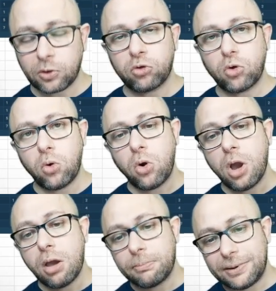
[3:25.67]
So
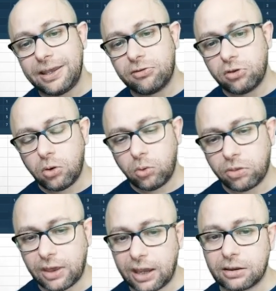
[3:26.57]
please note
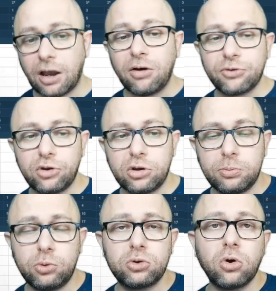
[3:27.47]
that after you
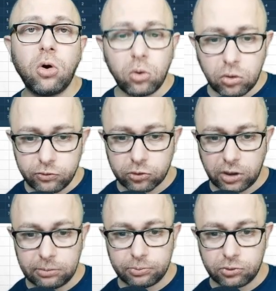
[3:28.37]
put all of your
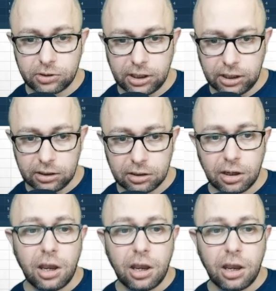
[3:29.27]
input here,